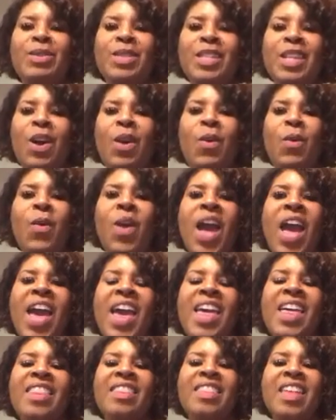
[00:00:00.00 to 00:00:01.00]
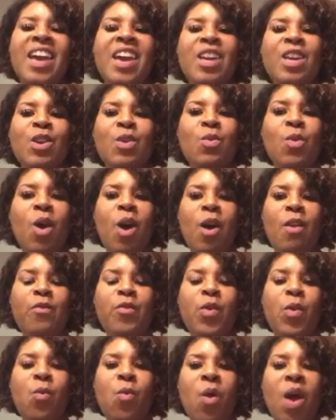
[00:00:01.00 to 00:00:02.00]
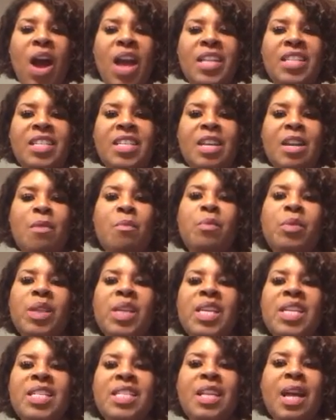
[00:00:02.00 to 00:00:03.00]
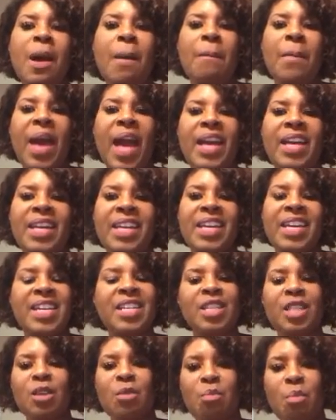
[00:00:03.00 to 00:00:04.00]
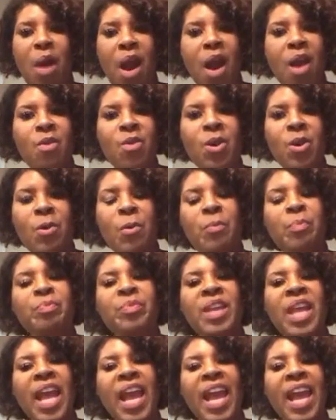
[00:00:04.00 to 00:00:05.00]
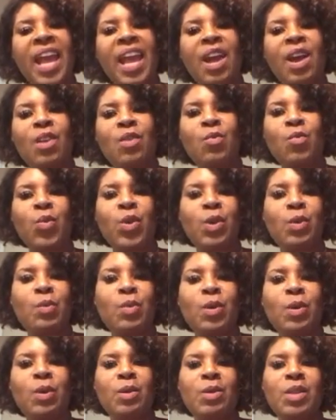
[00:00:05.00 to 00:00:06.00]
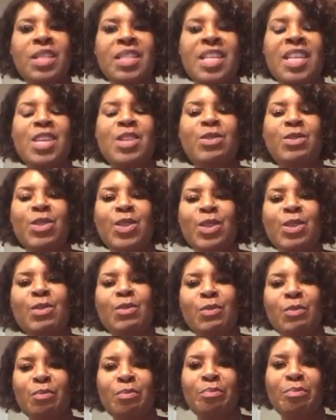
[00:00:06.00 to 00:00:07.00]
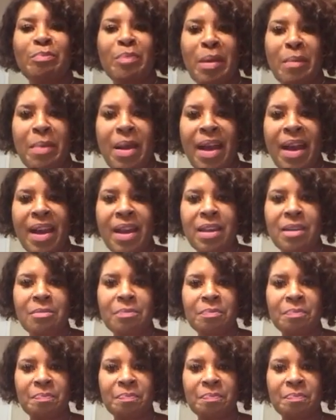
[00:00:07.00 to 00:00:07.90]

So thank you all for watching. Please come back again tomorrow and we will see you soon. Bye-bye.